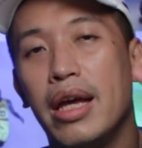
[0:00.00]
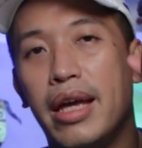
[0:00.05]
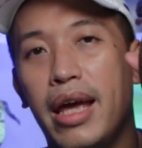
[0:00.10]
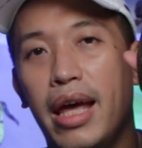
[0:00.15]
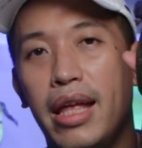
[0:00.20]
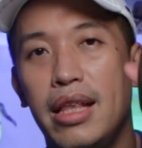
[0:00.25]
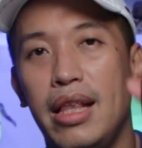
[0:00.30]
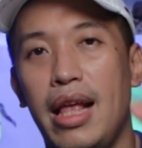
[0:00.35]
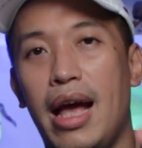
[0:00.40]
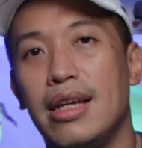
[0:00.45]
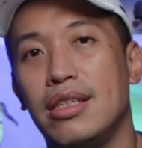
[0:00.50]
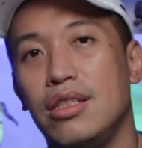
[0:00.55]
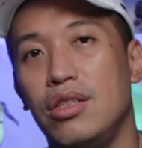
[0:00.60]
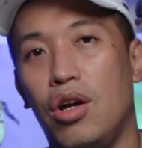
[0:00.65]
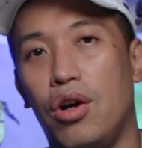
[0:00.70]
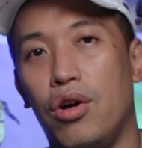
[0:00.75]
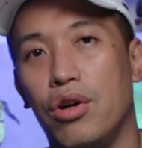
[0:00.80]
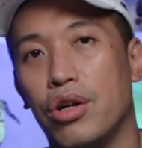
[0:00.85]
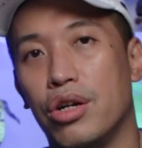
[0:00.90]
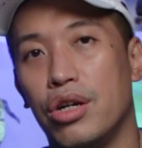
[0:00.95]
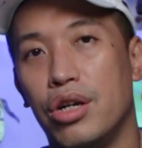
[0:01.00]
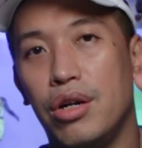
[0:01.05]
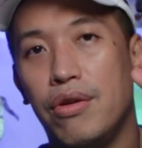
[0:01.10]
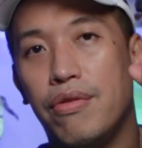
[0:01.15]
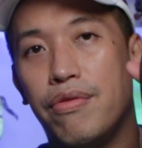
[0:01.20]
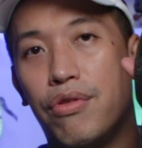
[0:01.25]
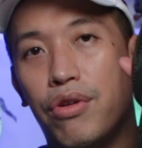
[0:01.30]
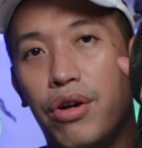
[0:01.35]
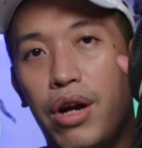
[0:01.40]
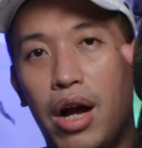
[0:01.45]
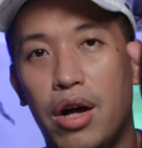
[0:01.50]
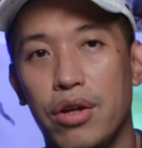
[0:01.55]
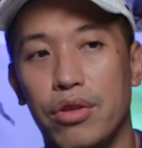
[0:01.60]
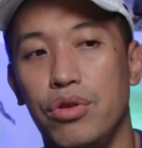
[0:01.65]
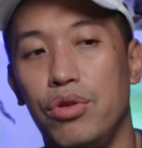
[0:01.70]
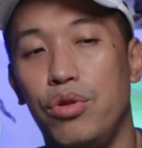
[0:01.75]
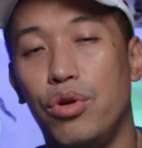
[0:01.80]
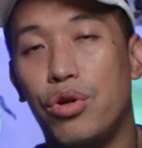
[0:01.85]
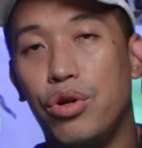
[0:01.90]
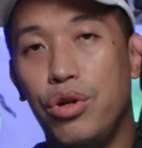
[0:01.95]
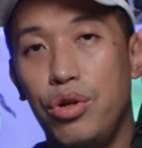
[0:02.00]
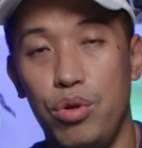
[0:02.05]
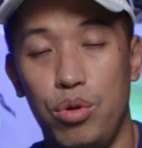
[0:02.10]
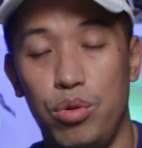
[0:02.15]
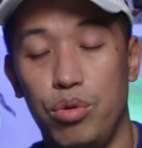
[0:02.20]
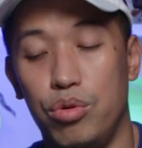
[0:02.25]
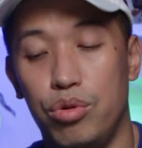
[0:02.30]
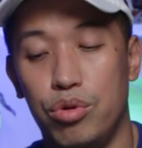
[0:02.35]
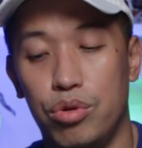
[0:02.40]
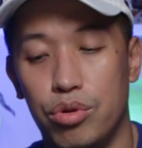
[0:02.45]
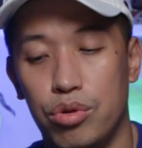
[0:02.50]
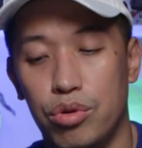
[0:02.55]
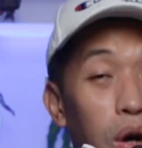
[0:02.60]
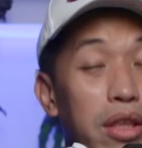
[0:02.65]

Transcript: can last longer for outdoor use.